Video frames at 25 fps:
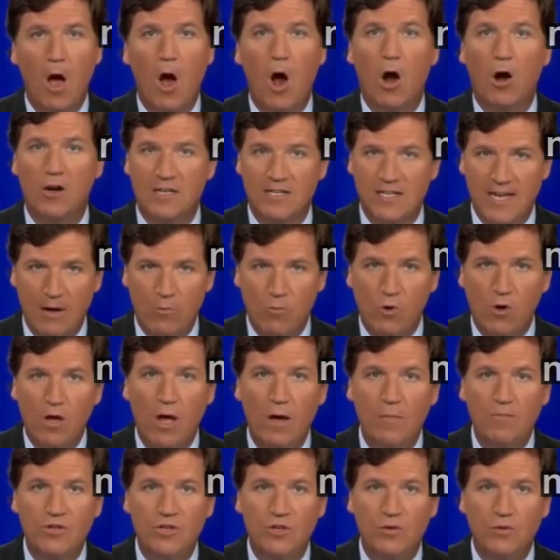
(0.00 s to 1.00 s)
Our debt will
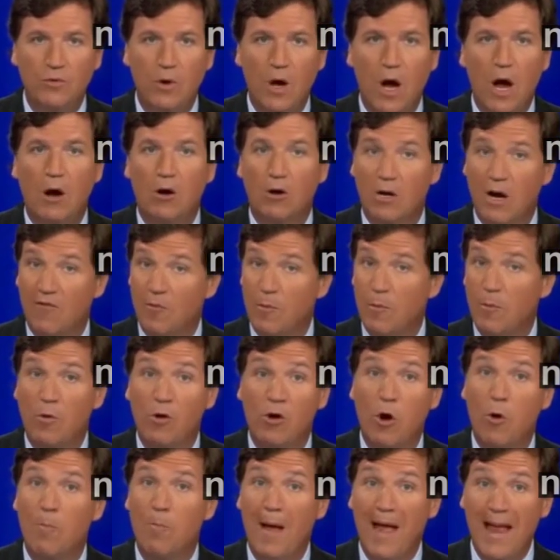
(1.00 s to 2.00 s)
come due, our government will
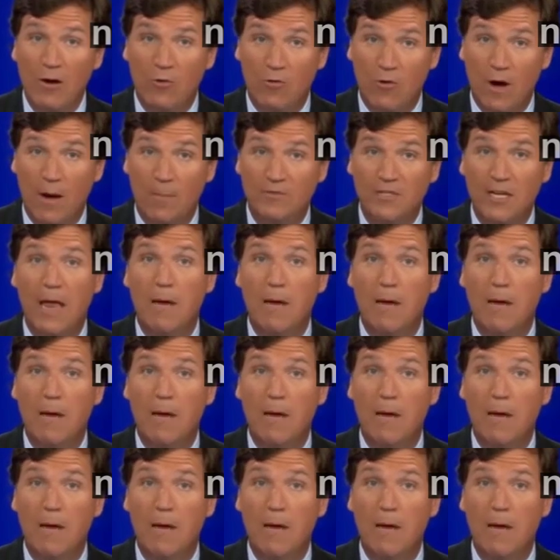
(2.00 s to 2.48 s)
go bankrupt,